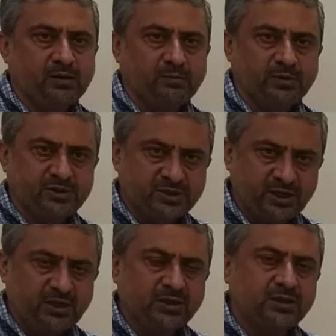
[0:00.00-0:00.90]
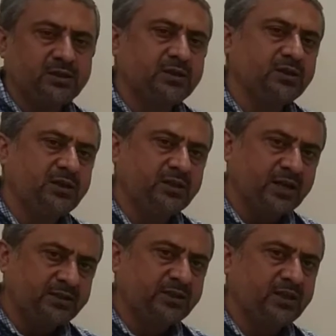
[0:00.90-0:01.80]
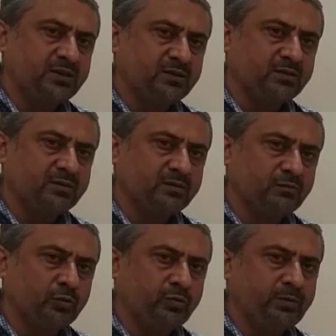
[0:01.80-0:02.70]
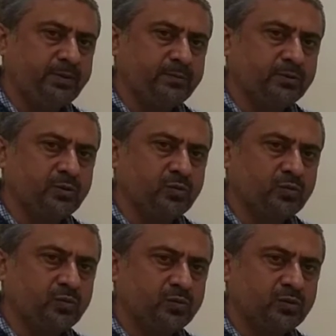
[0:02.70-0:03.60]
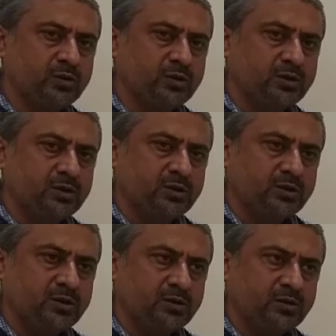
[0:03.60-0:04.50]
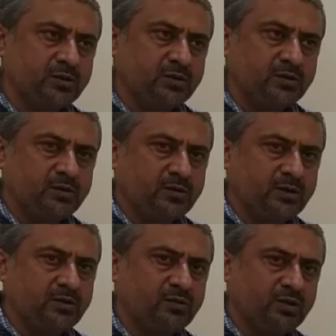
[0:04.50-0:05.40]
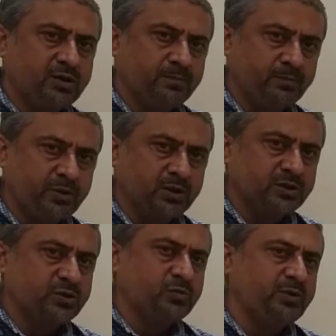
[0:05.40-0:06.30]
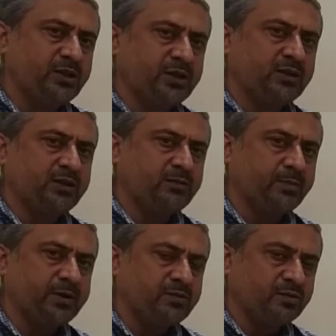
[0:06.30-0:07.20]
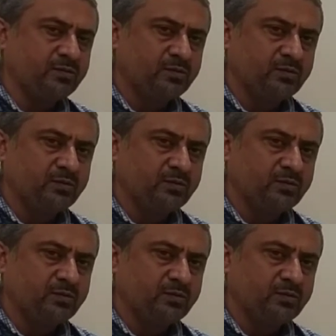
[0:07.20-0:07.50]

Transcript: but still, in that case, what will people do? Since it appears to be that this price has